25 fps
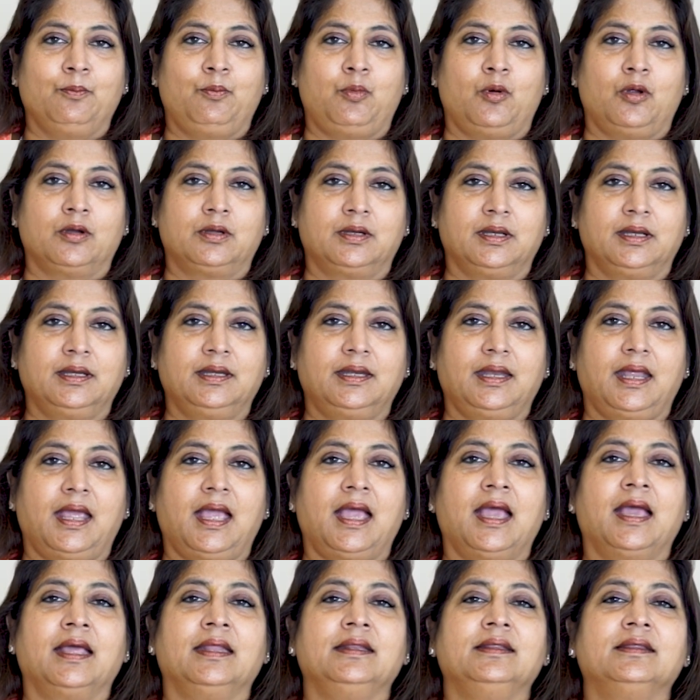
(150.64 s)
important,
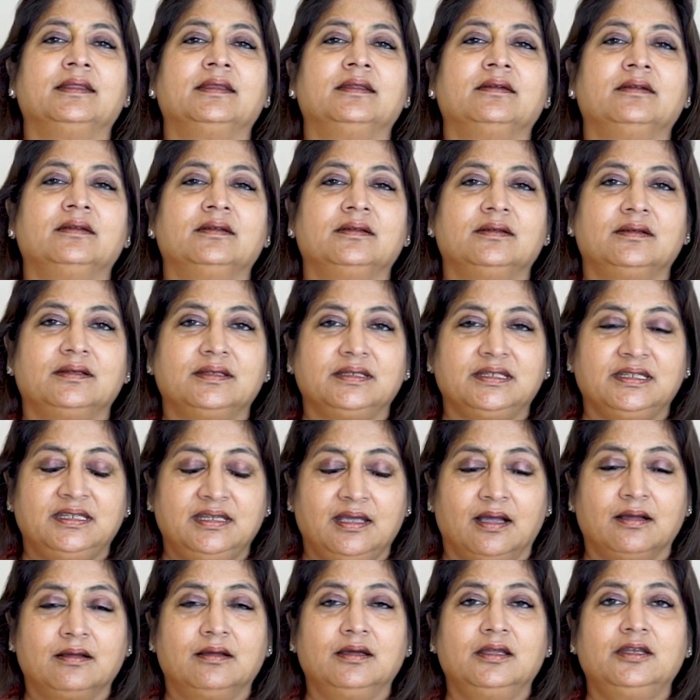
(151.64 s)
and the
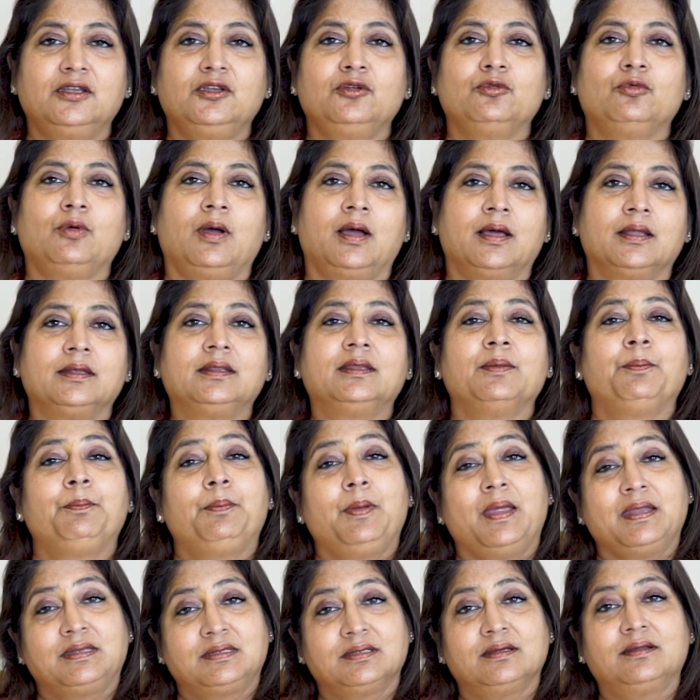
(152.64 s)
younger you are, the
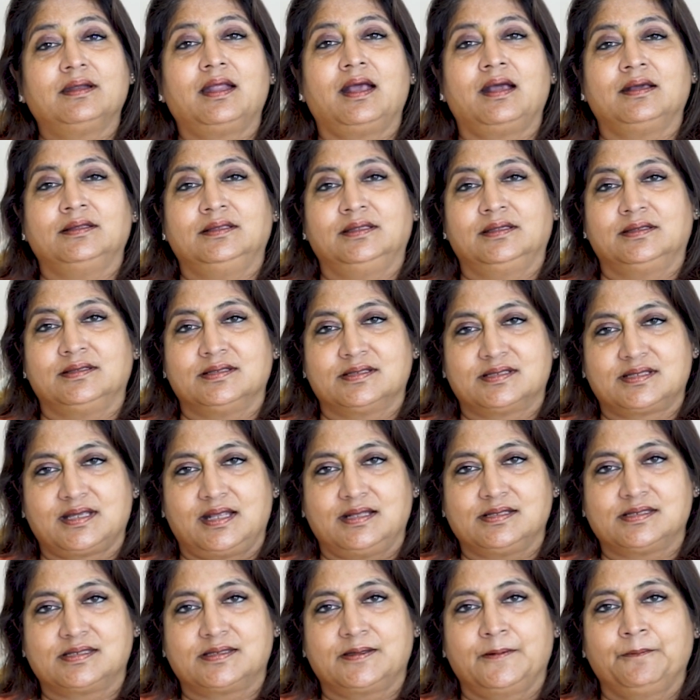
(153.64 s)
better are the
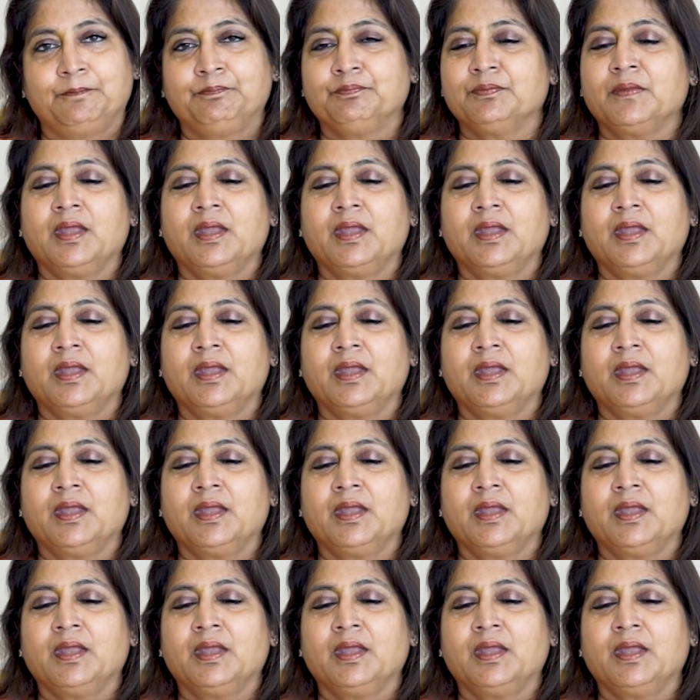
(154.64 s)
results.